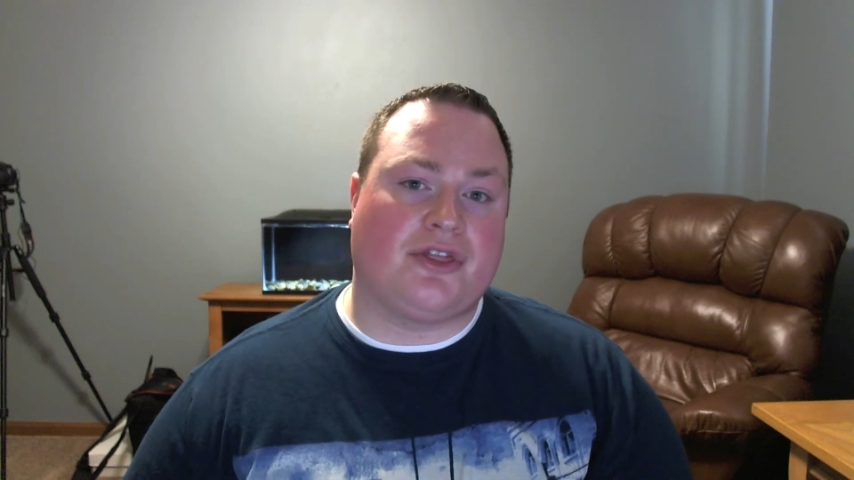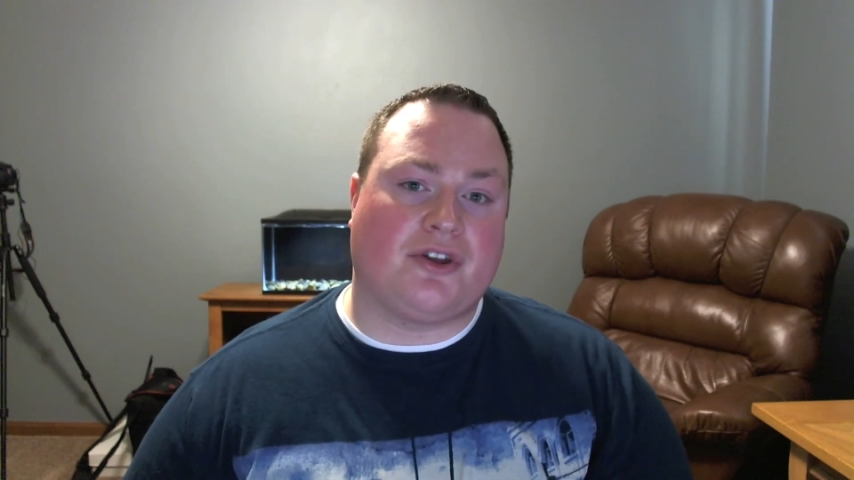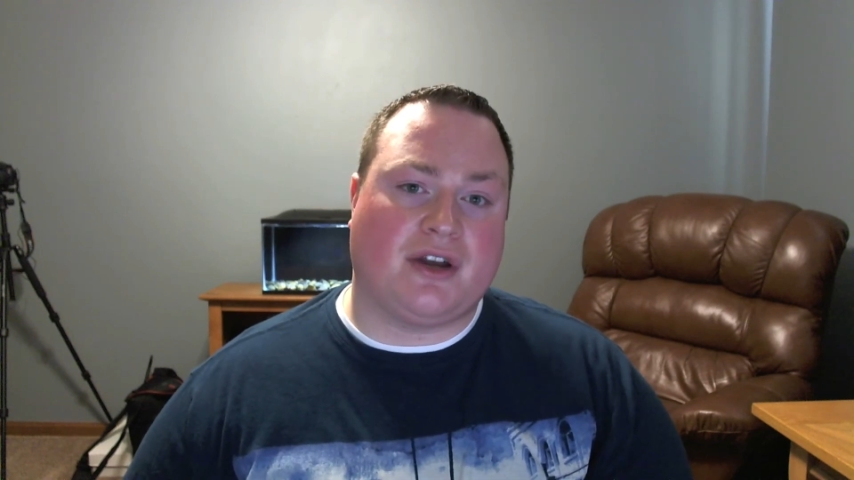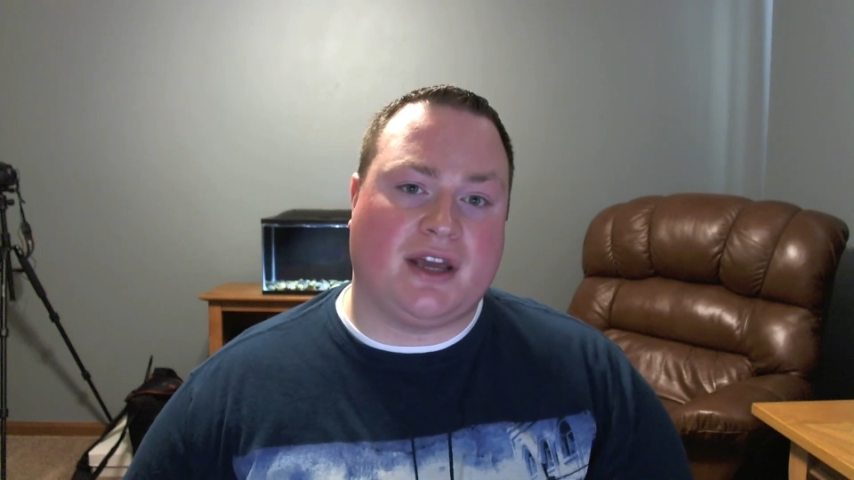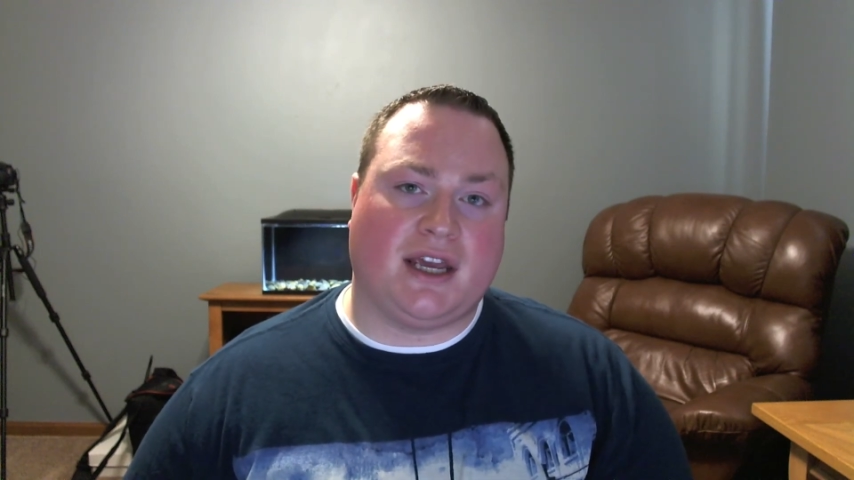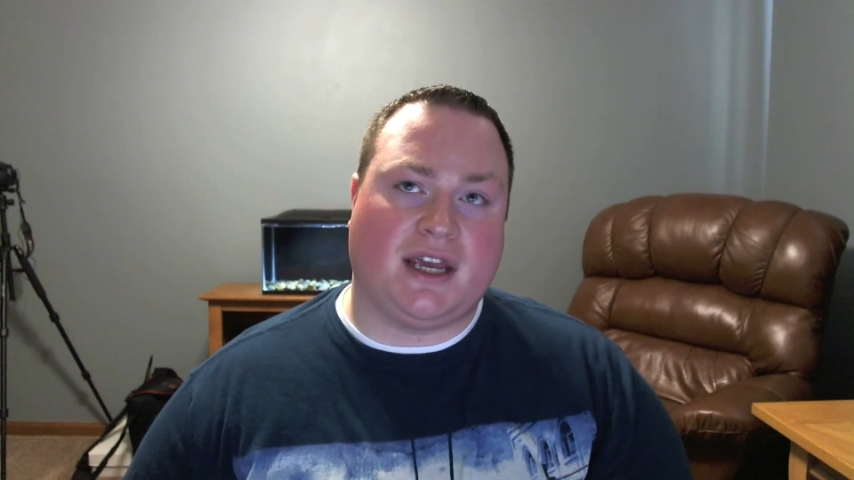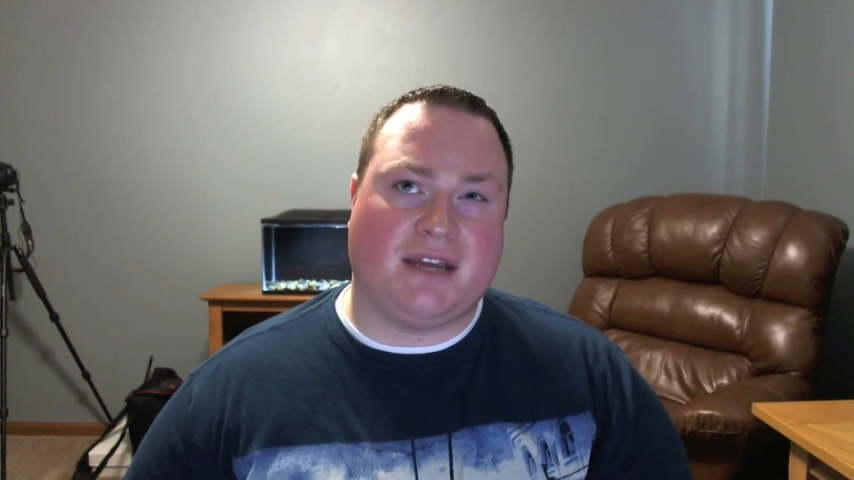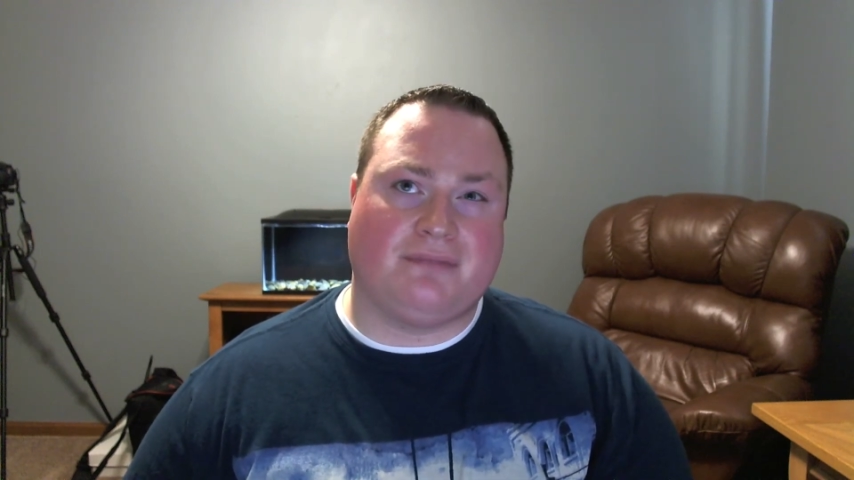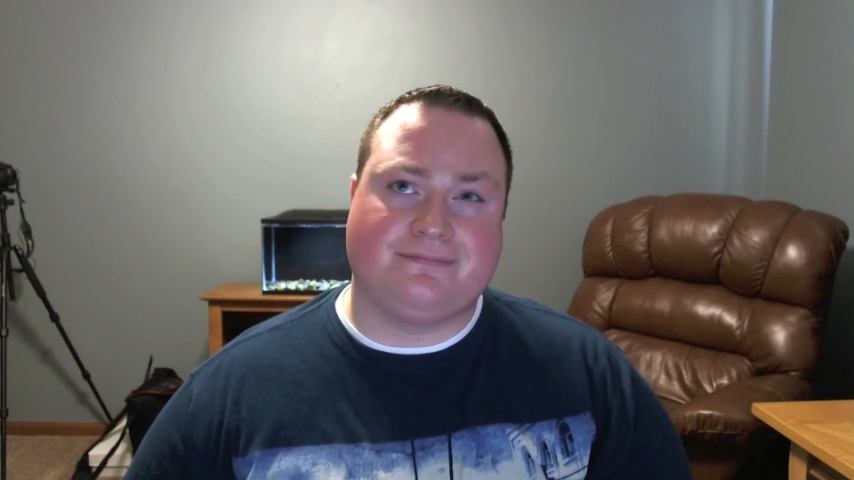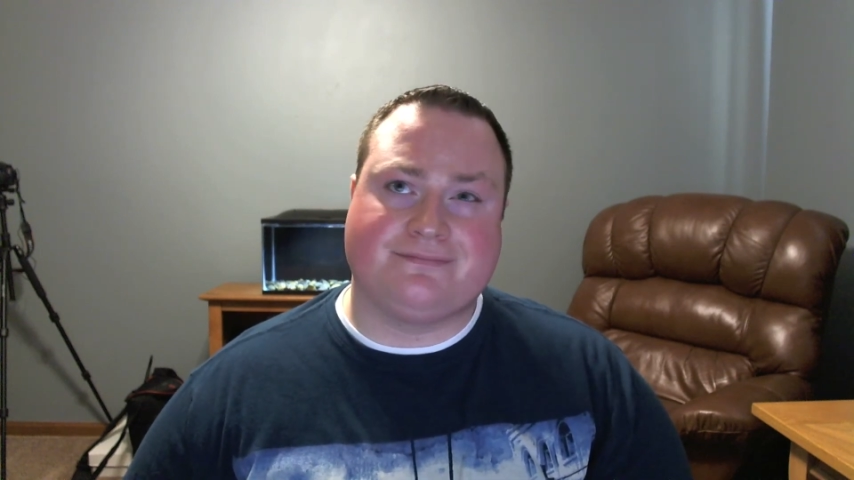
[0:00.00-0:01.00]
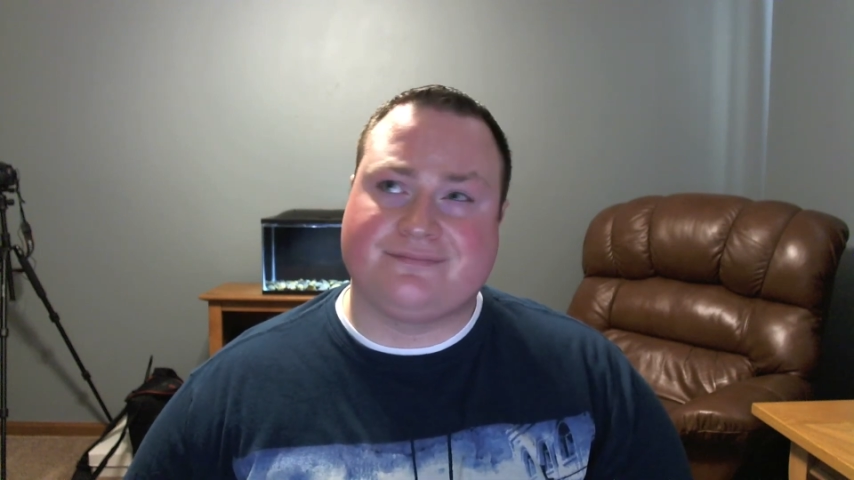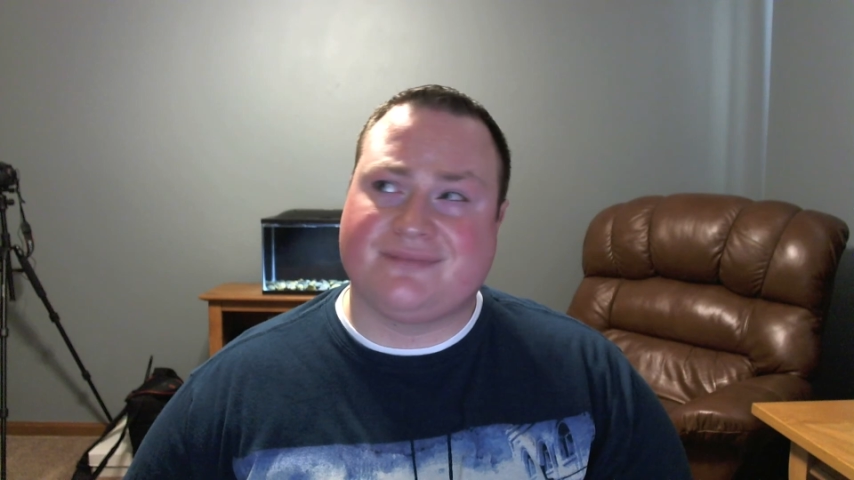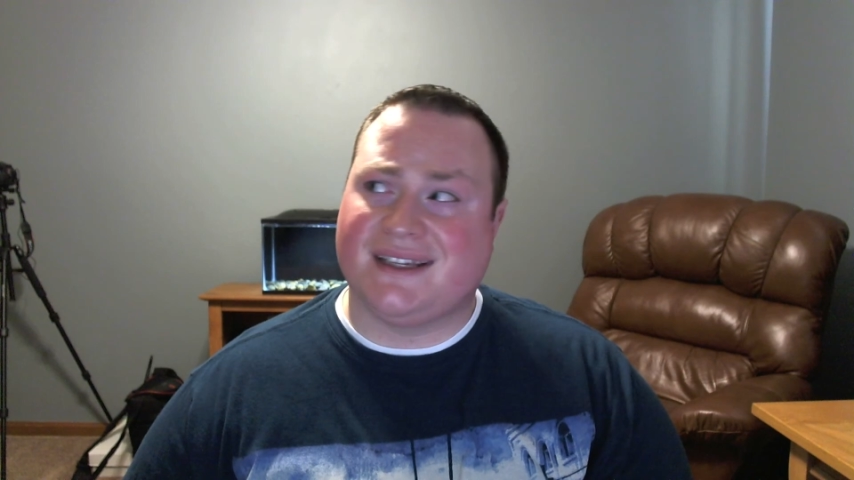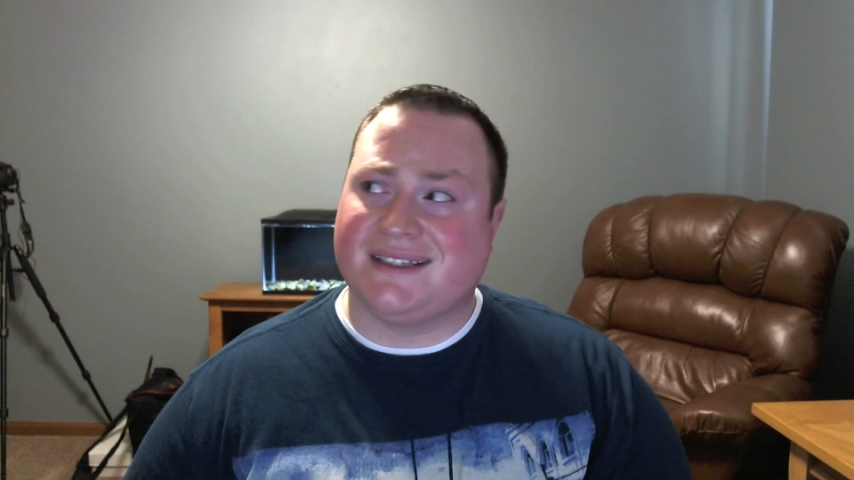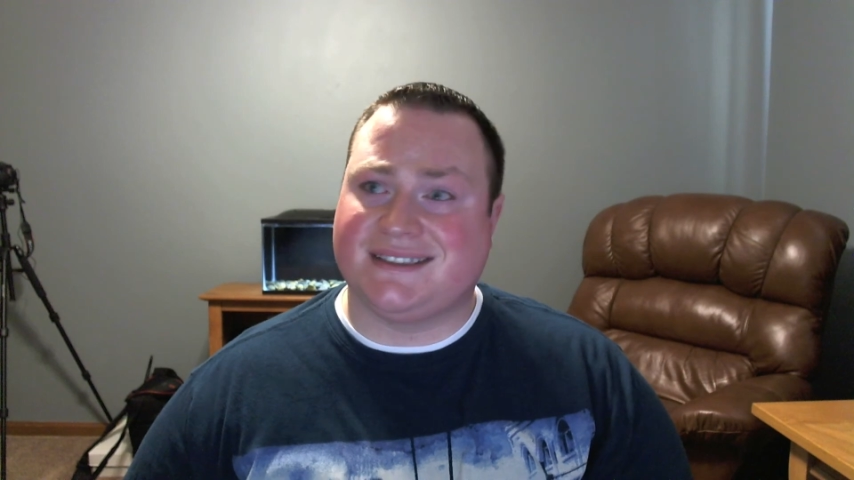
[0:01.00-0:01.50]

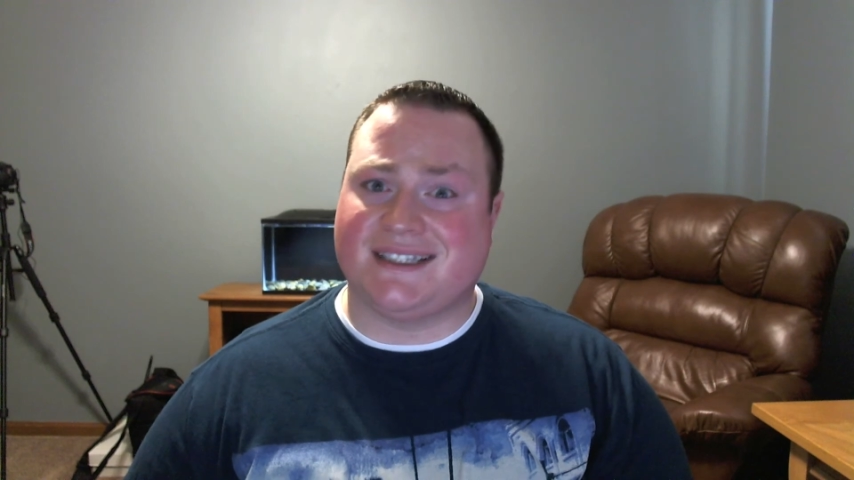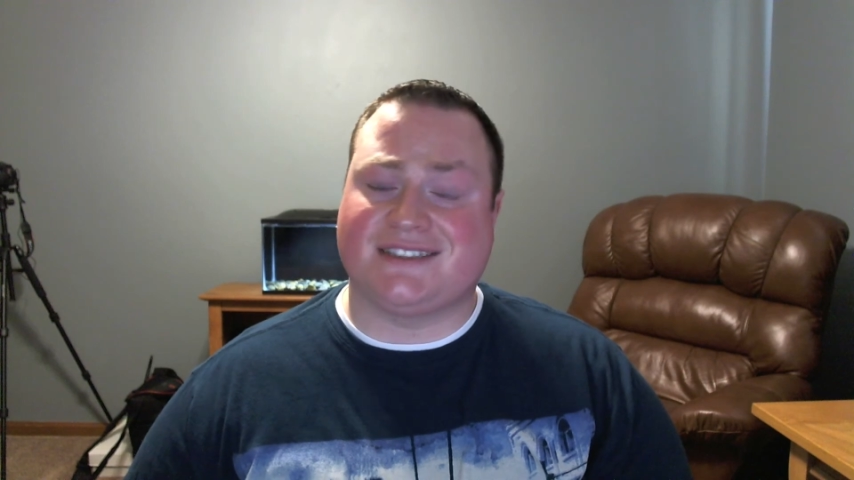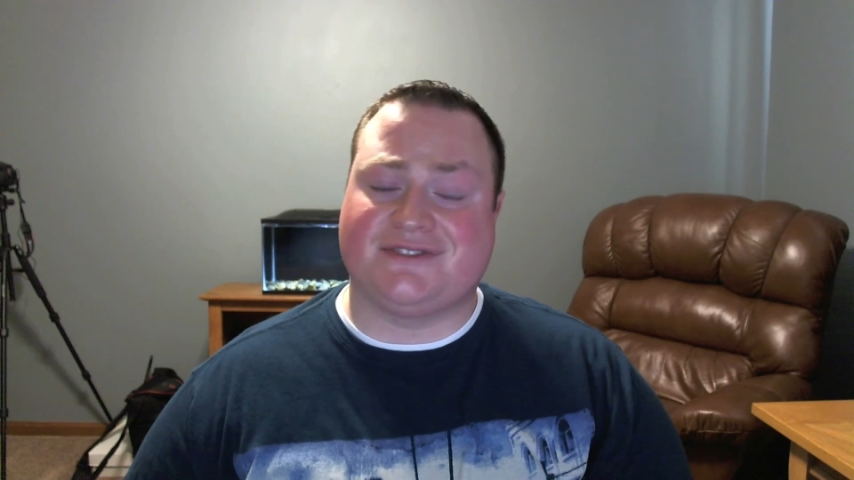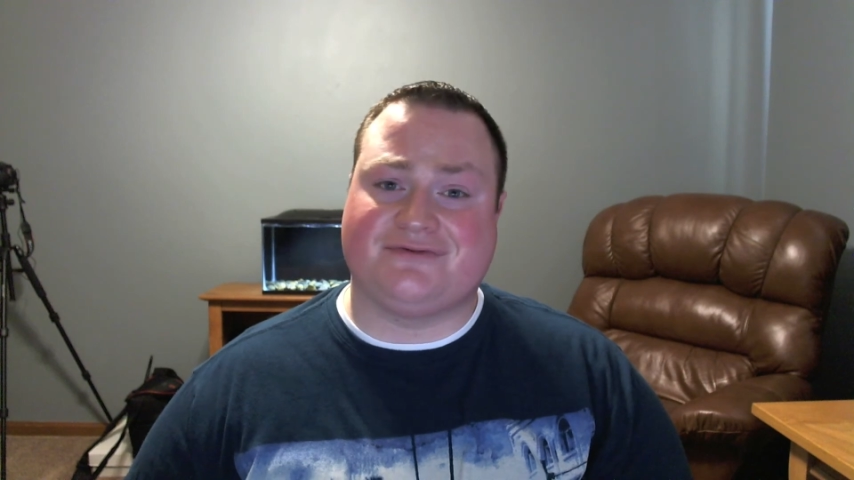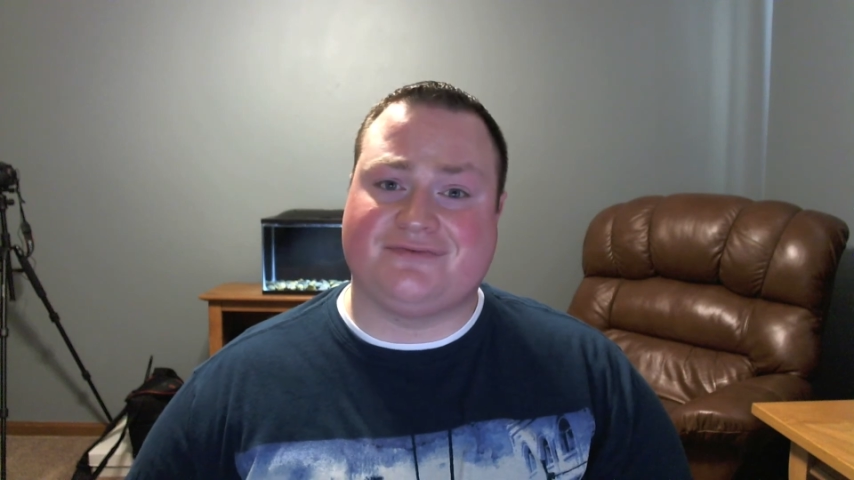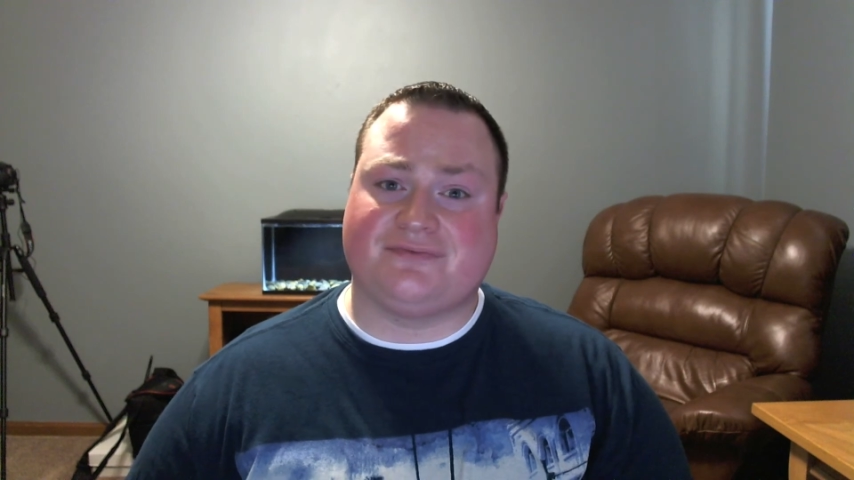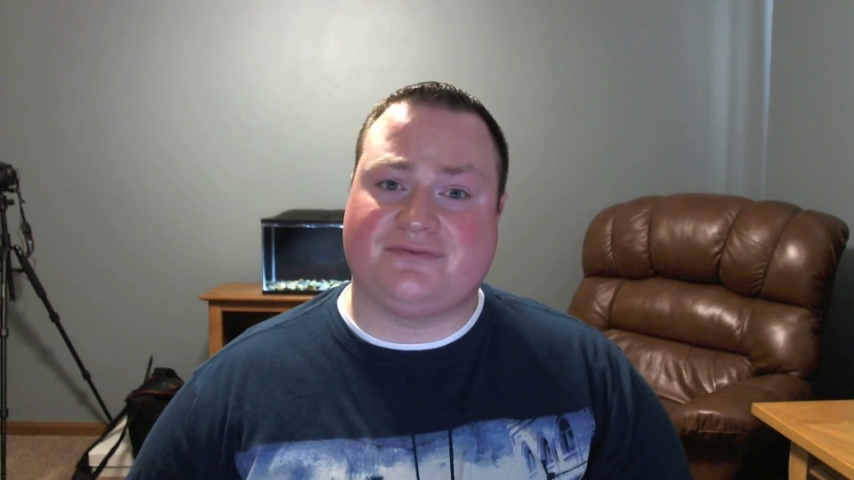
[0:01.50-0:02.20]
36